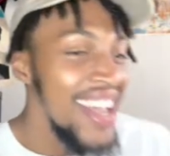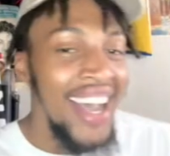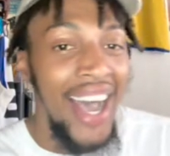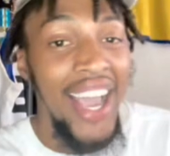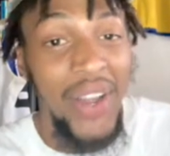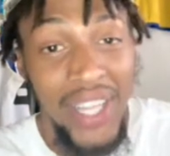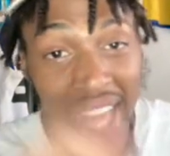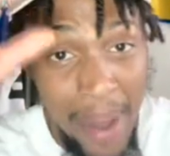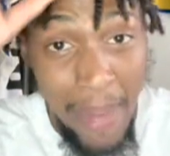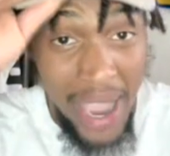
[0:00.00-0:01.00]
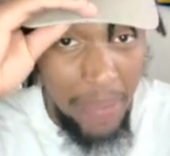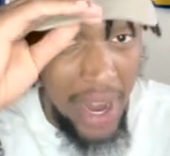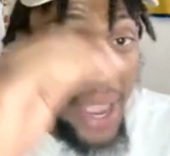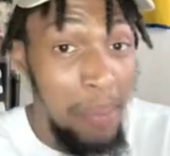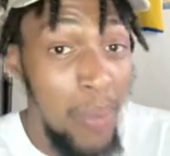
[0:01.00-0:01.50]
I ain't gonna lie. Mike
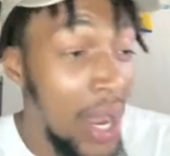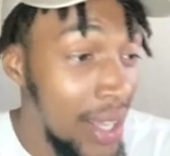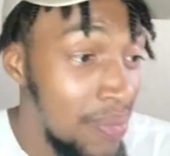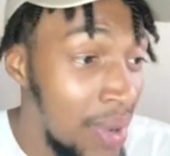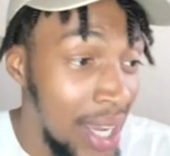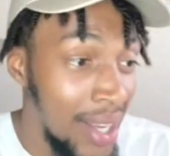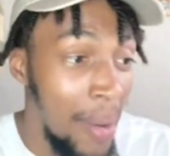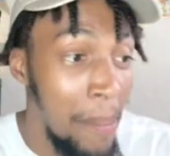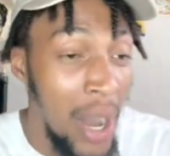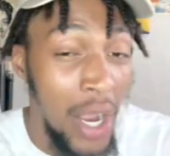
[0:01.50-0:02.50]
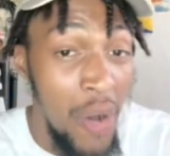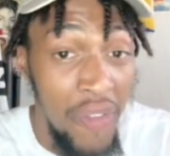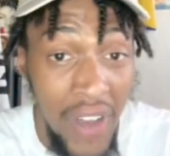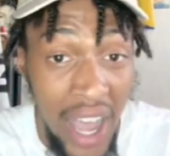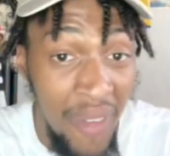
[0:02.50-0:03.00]
probably weighed fucking a buck oh
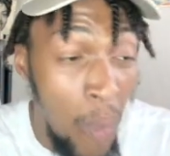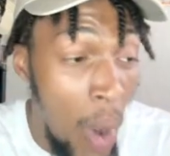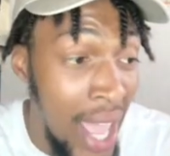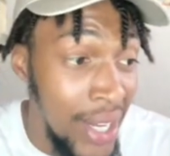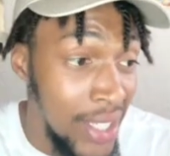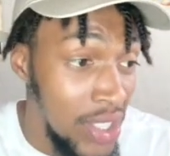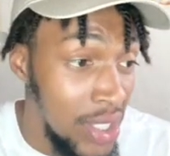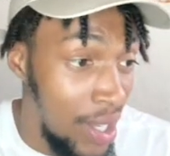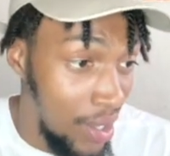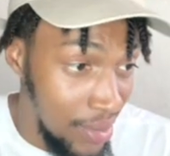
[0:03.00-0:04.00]
five wet and shit.